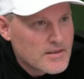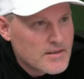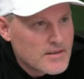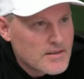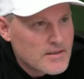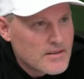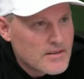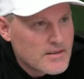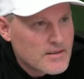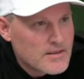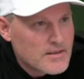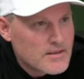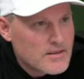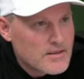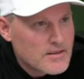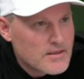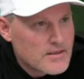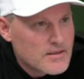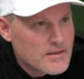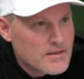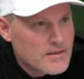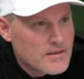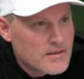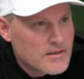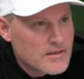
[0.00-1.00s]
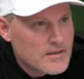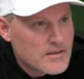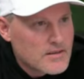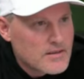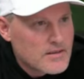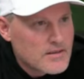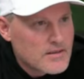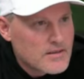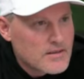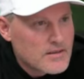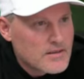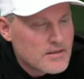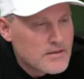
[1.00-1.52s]

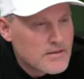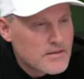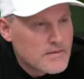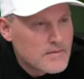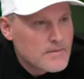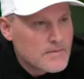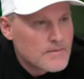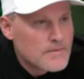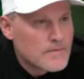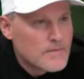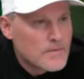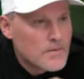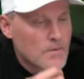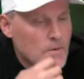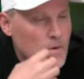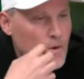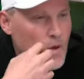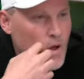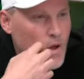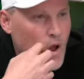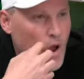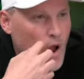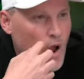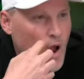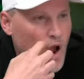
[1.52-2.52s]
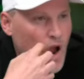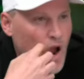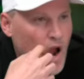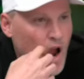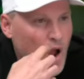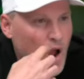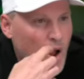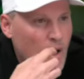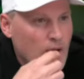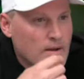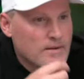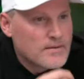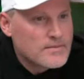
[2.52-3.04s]

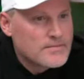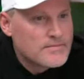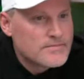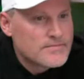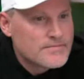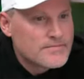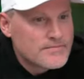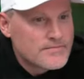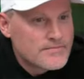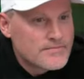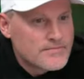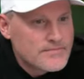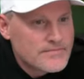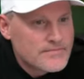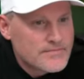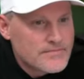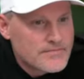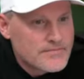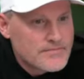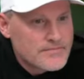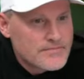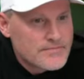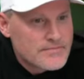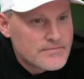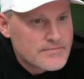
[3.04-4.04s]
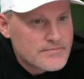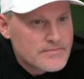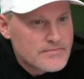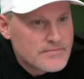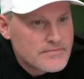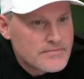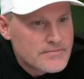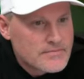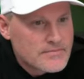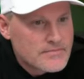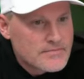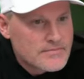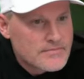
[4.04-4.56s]

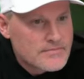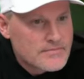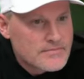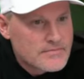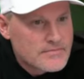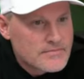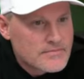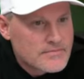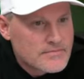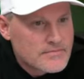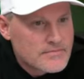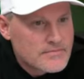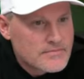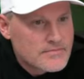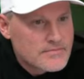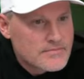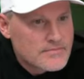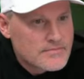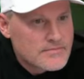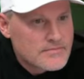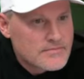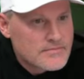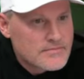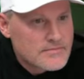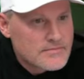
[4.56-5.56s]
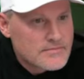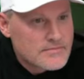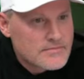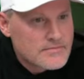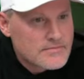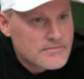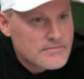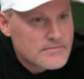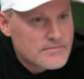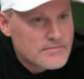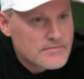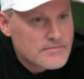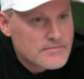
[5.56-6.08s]

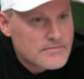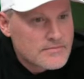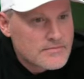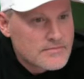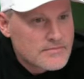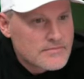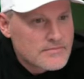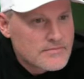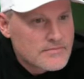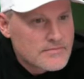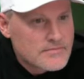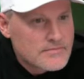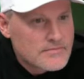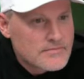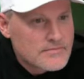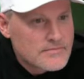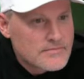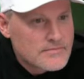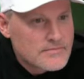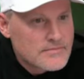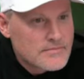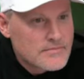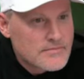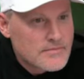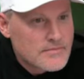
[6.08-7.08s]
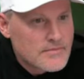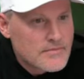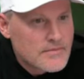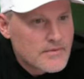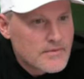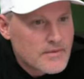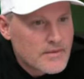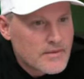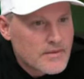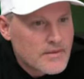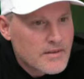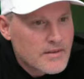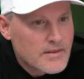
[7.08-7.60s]

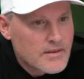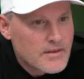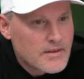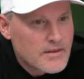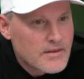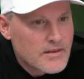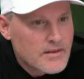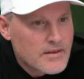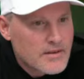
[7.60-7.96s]
(not speaking)